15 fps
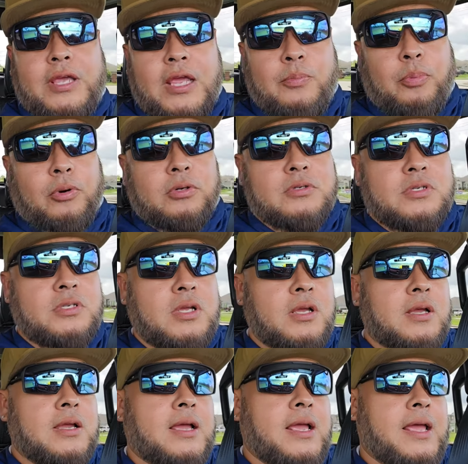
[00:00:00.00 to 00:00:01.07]
keepers,
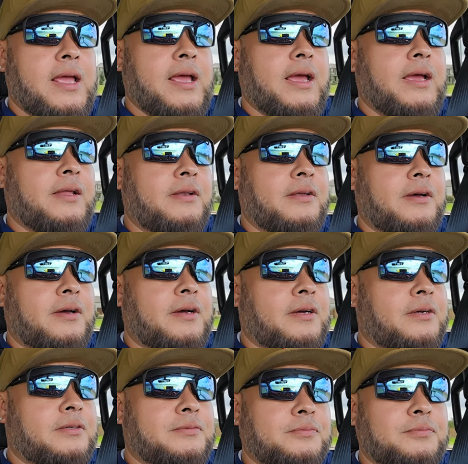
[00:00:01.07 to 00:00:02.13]
and
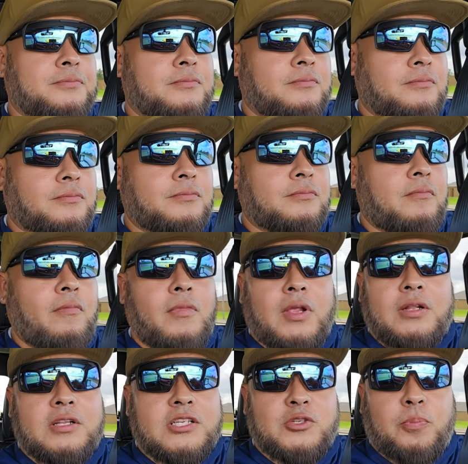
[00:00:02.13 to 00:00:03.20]
uh,
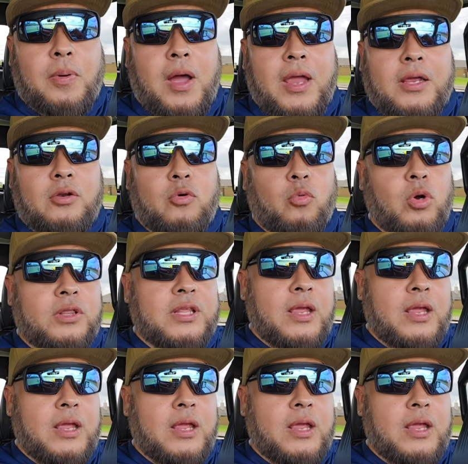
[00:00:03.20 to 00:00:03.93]
despite what